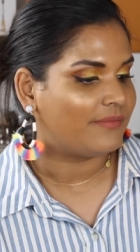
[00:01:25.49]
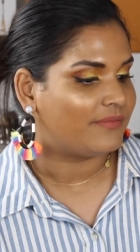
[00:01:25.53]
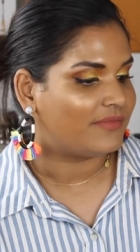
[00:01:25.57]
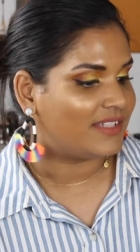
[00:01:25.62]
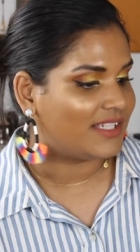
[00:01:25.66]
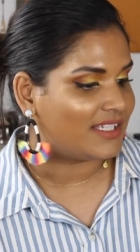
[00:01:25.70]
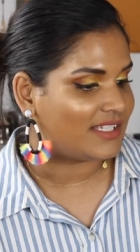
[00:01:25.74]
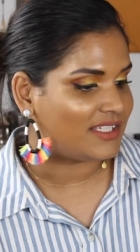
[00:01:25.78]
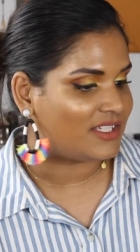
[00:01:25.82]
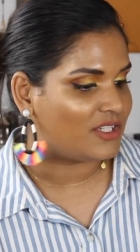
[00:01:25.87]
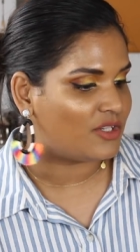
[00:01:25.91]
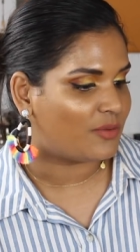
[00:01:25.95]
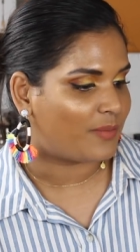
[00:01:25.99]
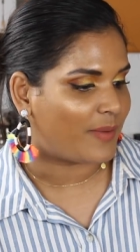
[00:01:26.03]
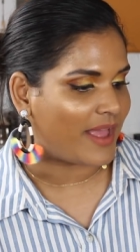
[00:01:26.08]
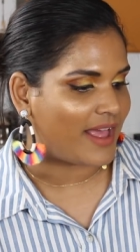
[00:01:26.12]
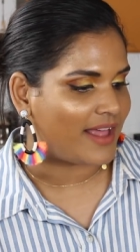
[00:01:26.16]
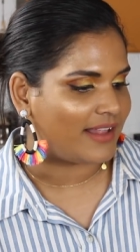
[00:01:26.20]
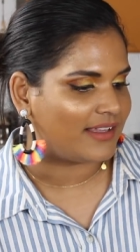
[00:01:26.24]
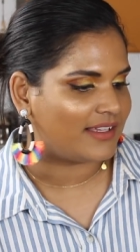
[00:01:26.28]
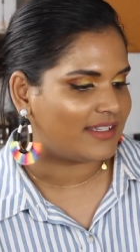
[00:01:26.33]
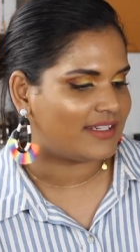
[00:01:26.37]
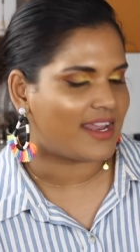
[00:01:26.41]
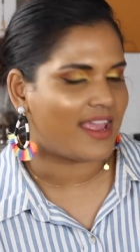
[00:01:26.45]
this new
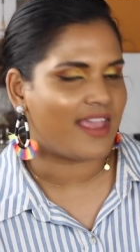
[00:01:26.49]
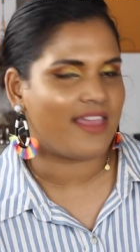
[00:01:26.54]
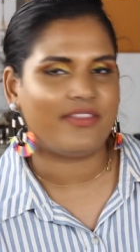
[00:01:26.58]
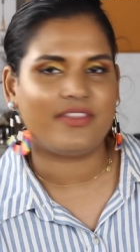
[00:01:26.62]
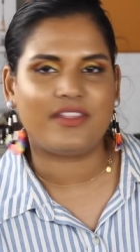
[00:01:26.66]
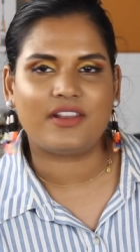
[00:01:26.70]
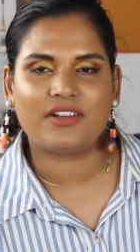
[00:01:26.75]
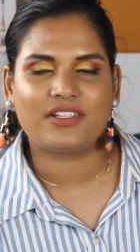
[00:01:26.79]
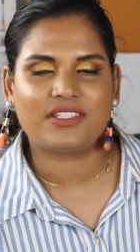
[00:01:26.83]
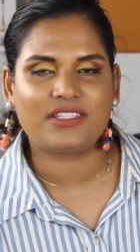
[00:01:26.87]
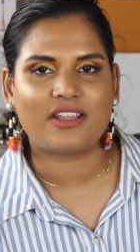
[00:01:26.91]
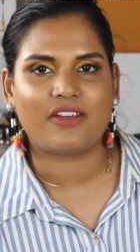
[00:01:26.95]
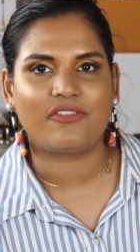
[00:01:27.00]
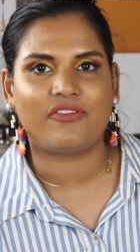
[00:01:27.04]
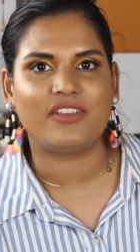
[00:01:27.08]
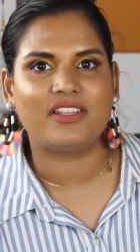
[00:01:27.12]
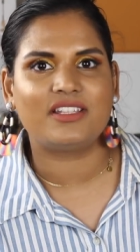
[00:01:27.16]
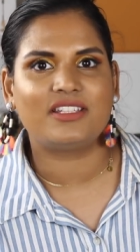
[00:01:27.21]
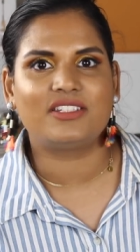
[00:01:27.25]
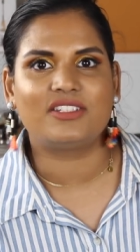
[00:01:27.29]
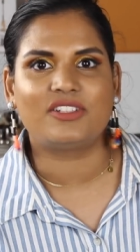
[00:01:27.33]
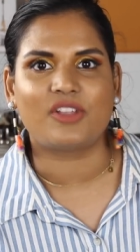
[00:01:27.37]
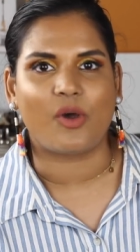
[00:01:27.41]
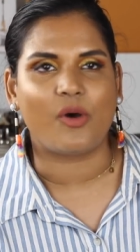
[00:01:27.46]
palette and their stuff
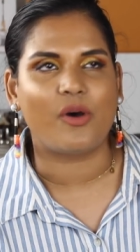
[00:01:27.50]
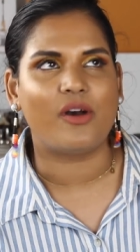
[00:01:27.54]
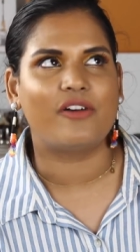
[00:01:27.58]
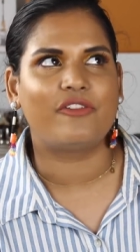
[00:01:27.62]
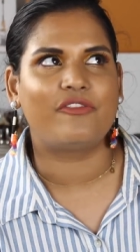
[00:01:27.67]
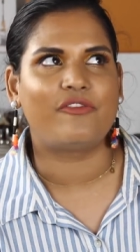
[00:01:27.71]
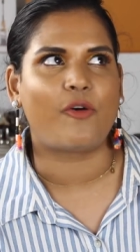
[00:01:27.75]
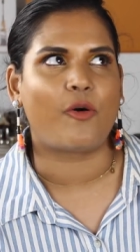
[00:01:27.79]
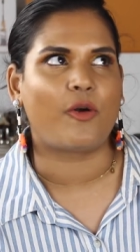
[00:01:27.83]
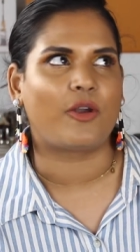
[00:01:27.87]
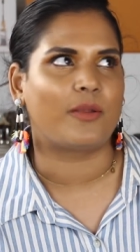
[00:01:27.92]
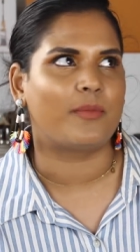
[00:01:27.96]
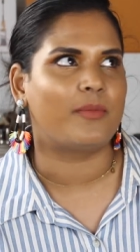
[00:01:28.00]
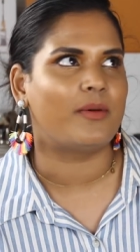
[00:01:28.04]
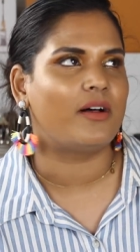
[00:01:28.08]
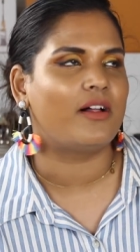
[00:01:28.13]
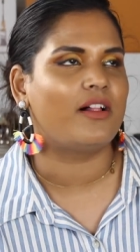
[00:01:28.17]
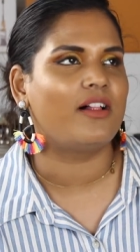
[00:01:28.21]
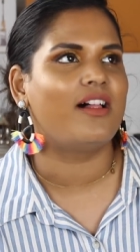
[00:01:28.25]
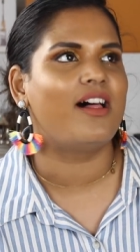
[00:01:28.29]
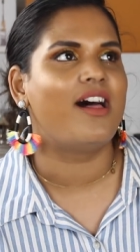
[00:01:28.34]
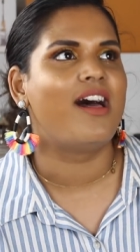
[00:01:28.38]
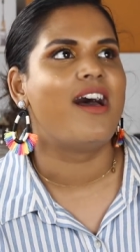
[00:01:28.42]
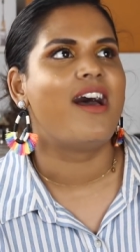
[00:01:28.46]
is so
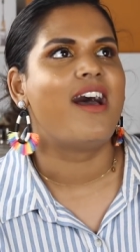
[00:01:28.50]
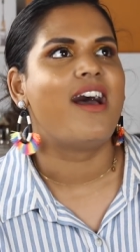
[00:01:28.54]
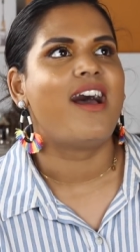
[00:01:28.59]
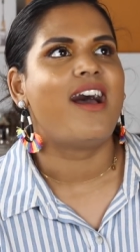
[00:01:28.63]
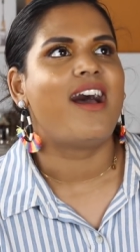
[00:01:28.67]
affordable.